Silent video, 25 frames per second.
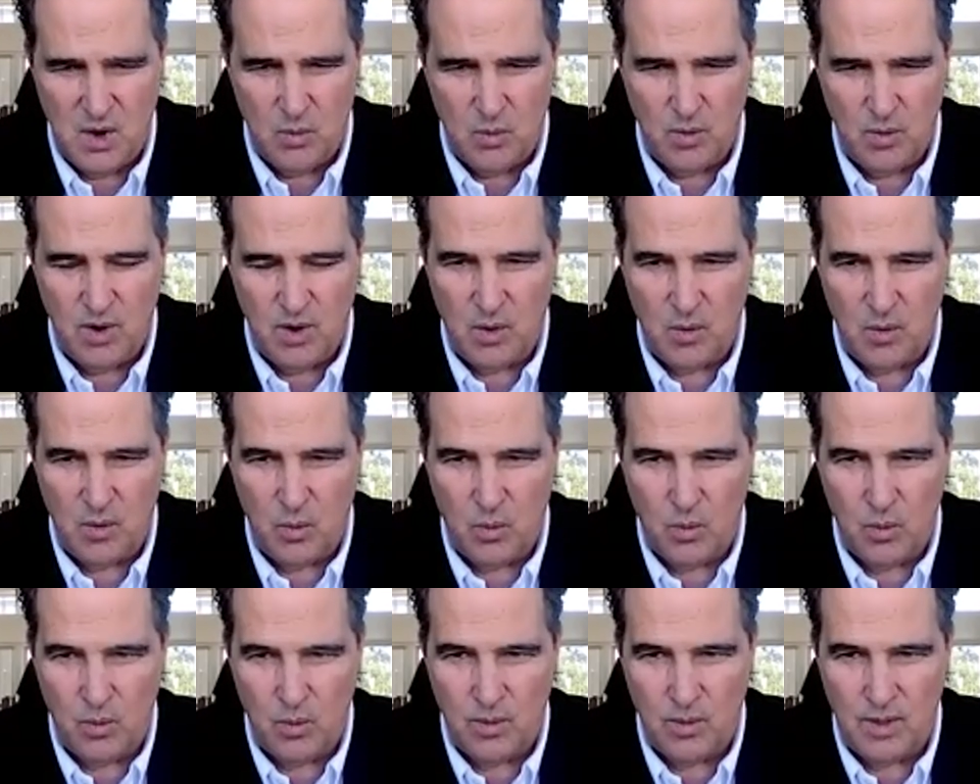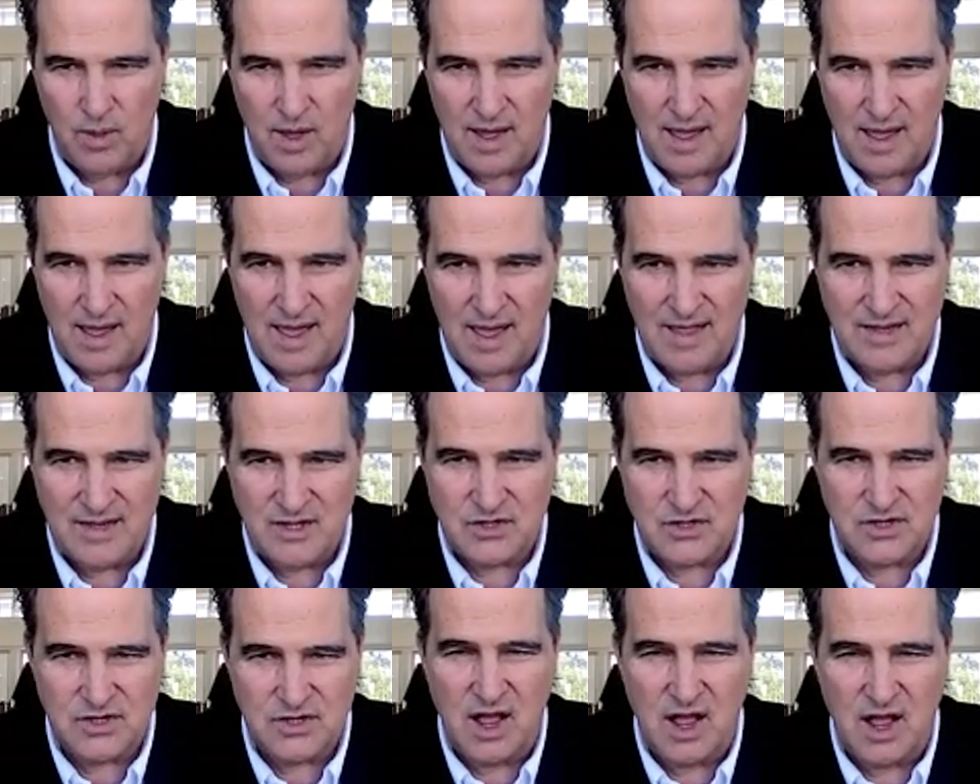Well, I, I had
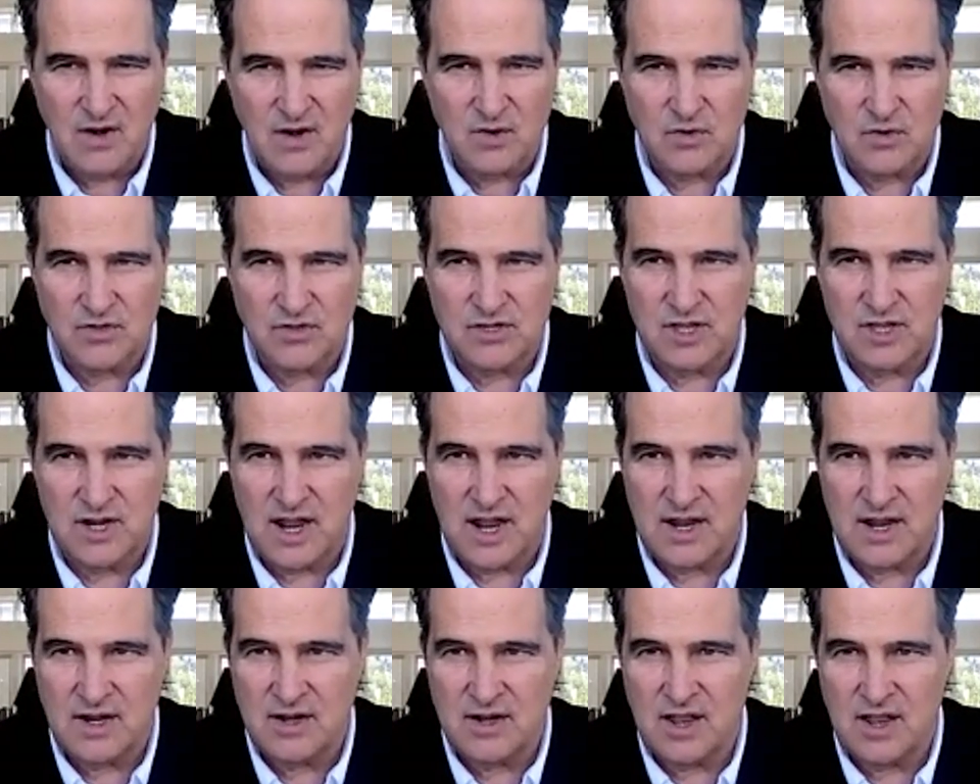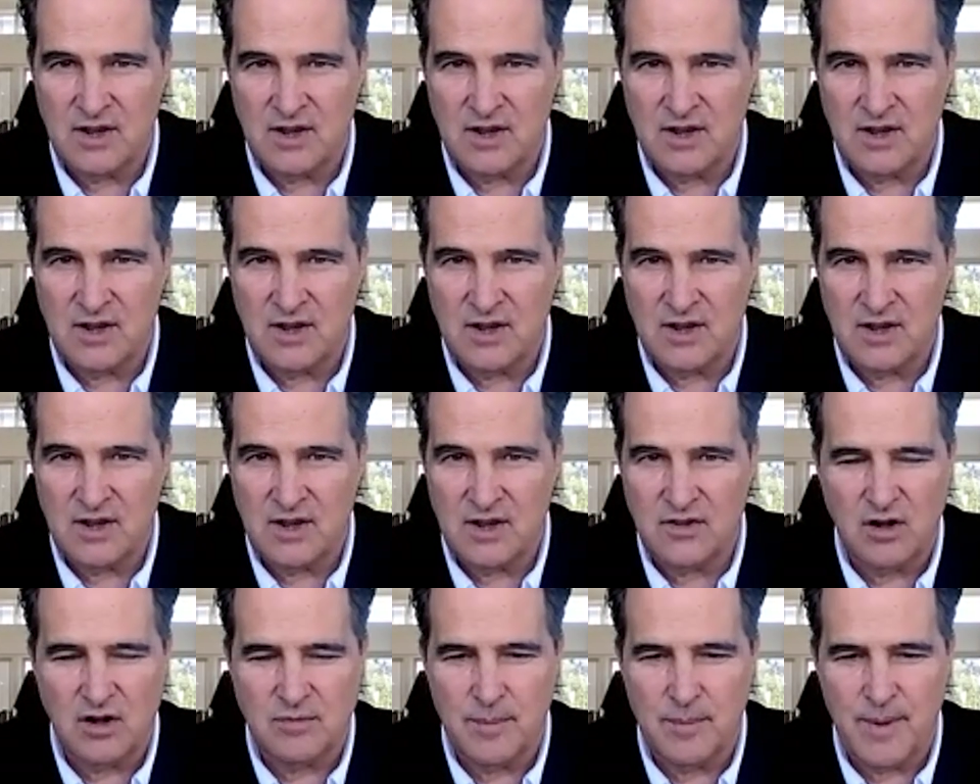this doctor sit down and, and
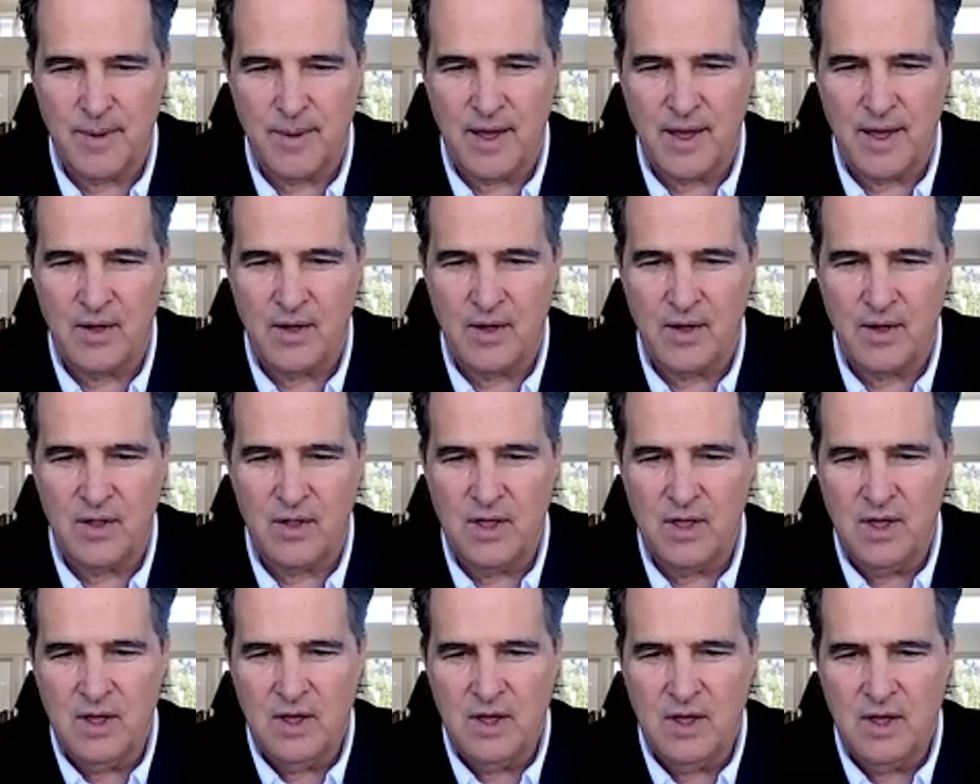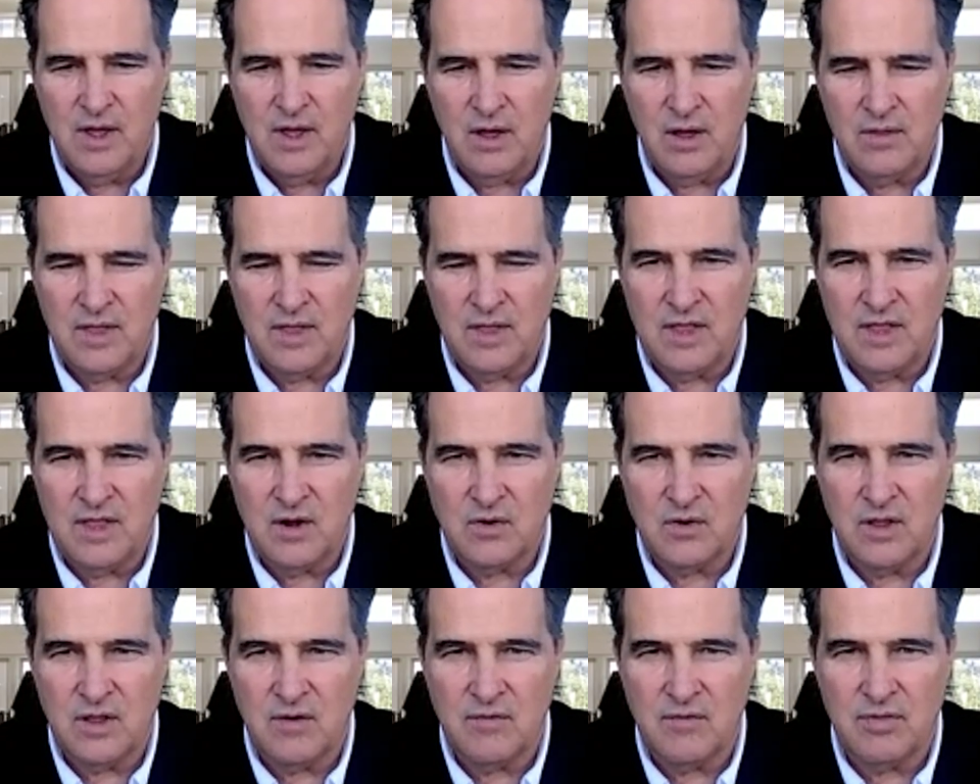just talk to me about uh,
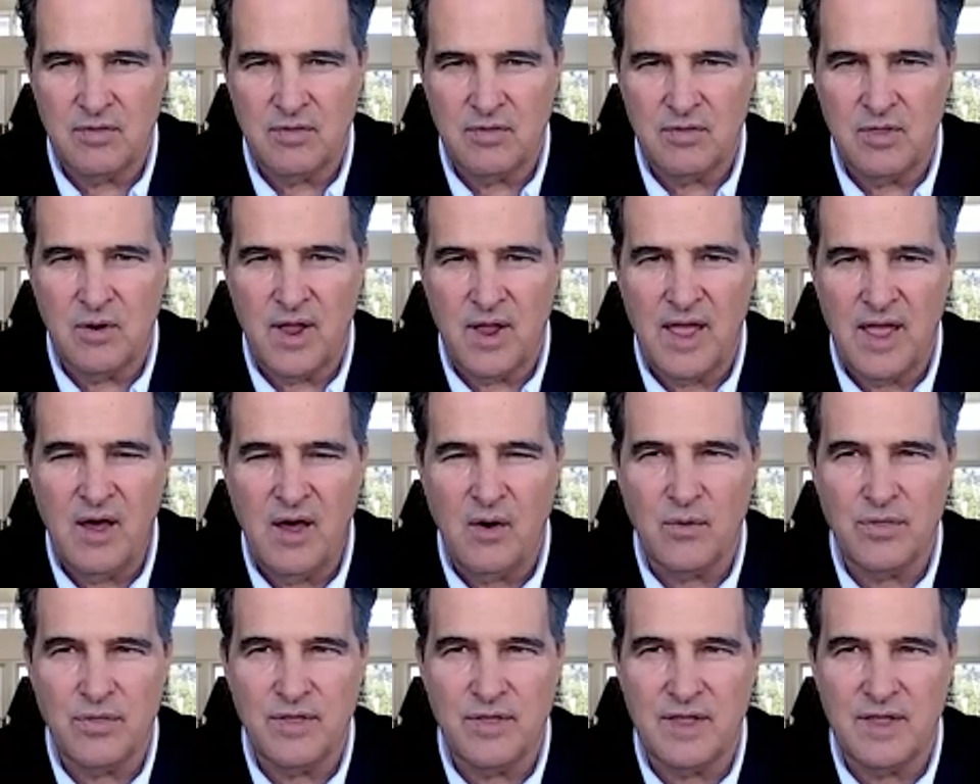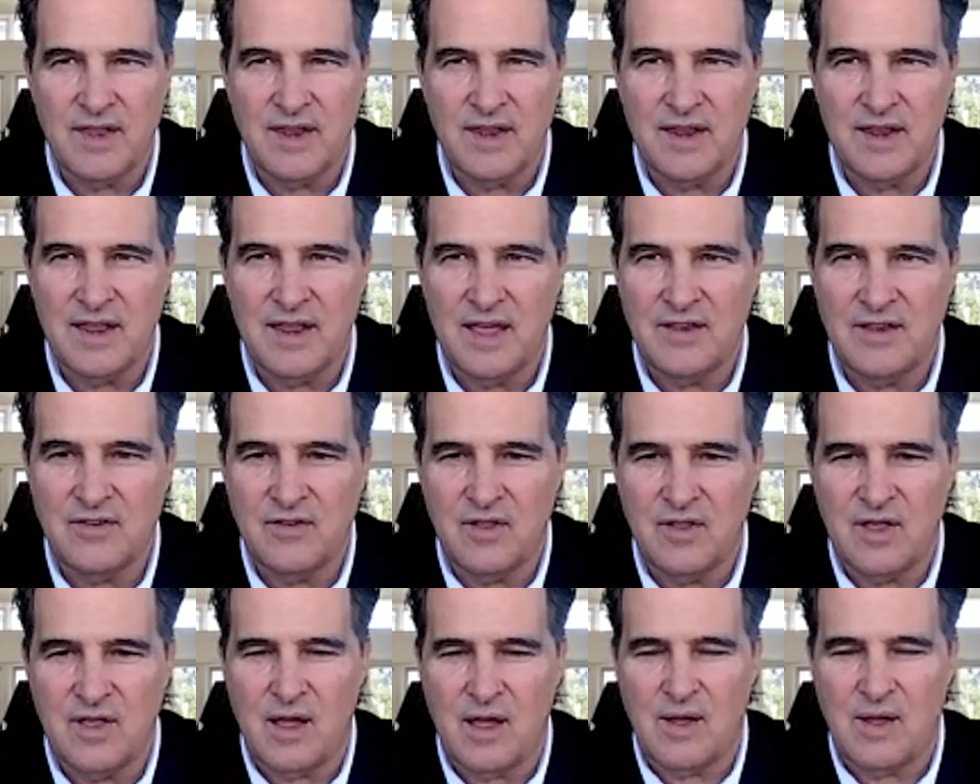their their their health. And
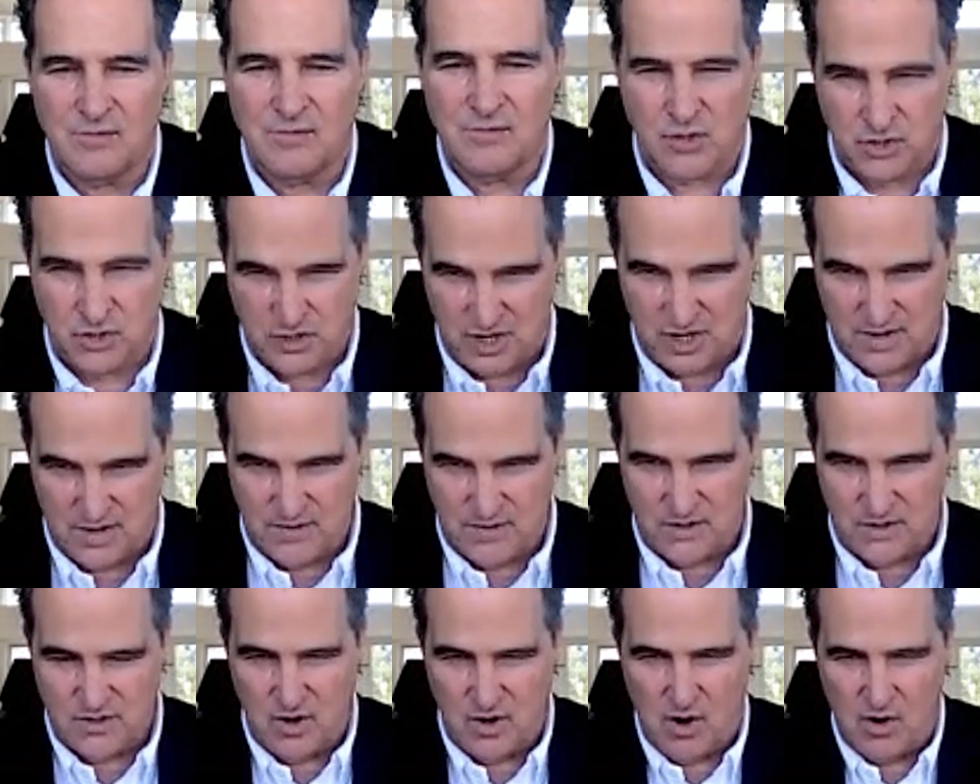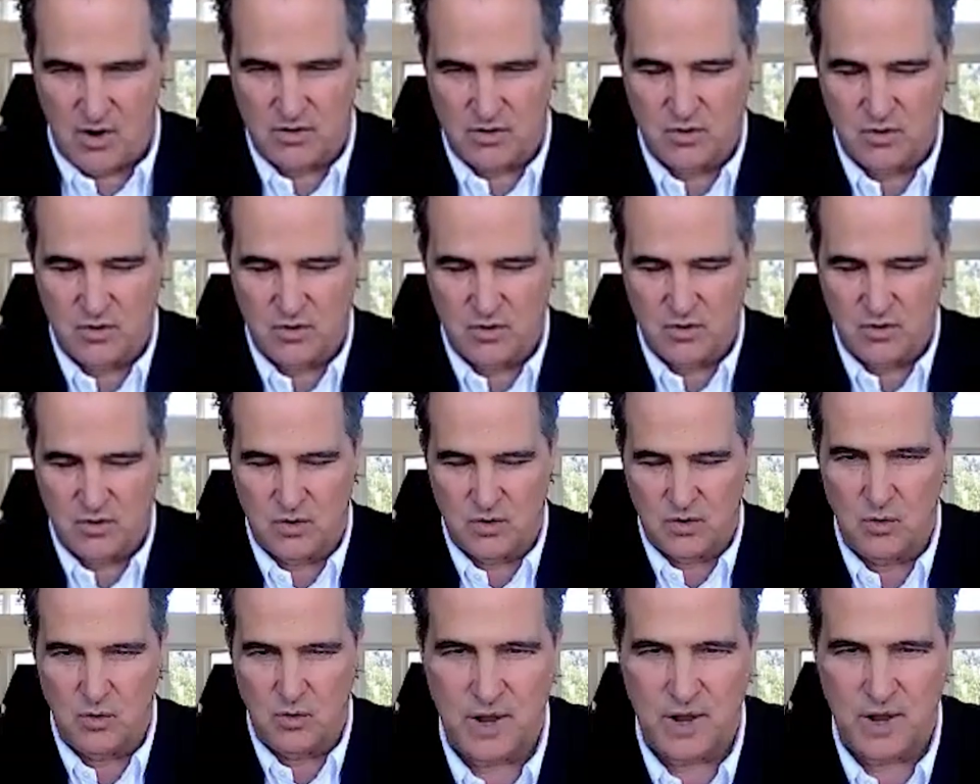and I have just given a talk to a group
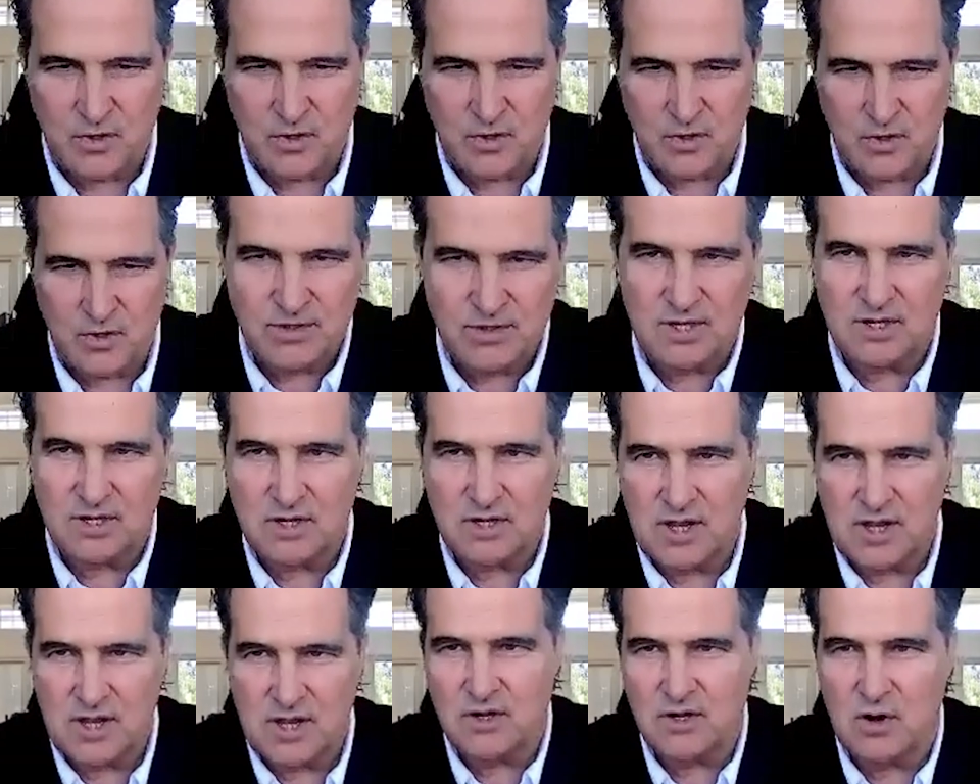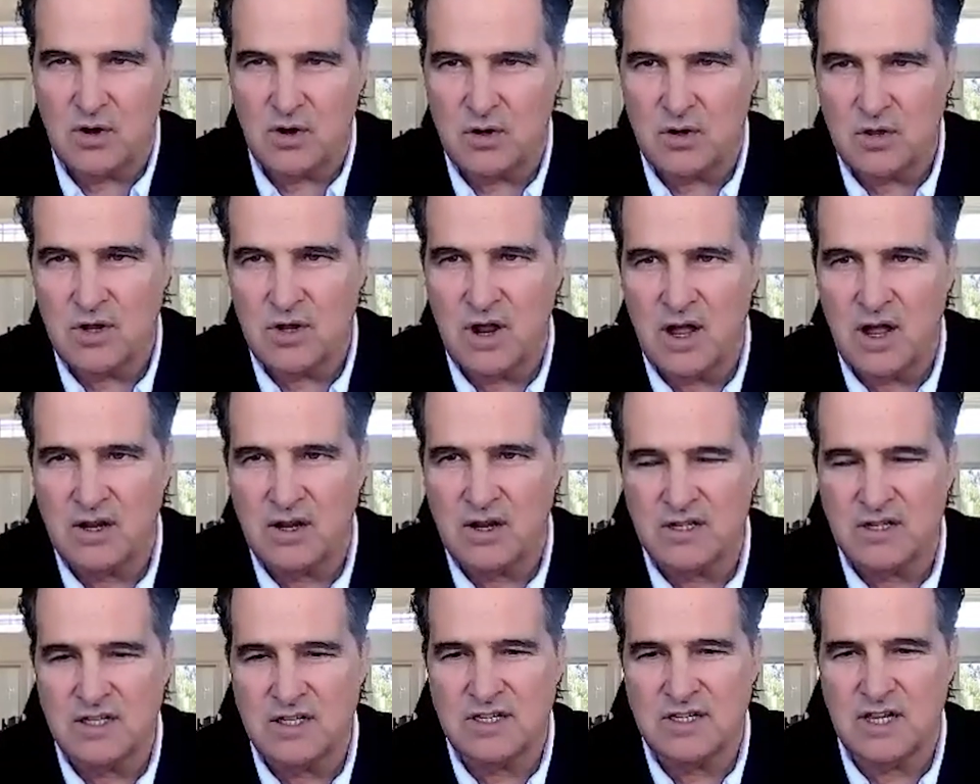of doctors, so I'm sitting down talking to the doctor,
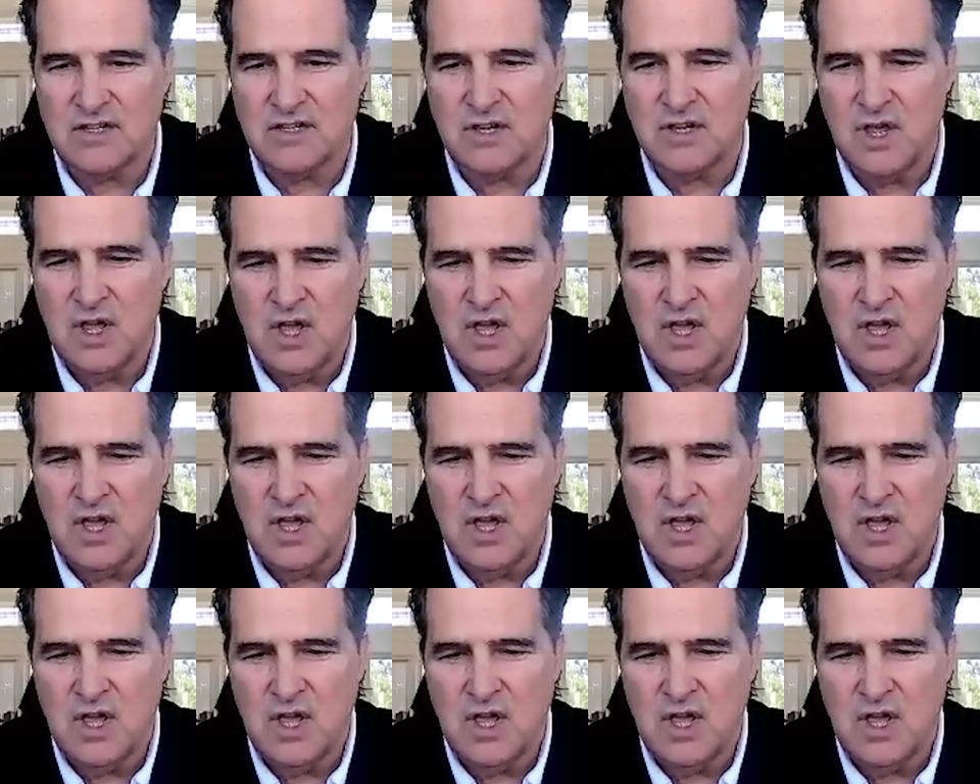and he says,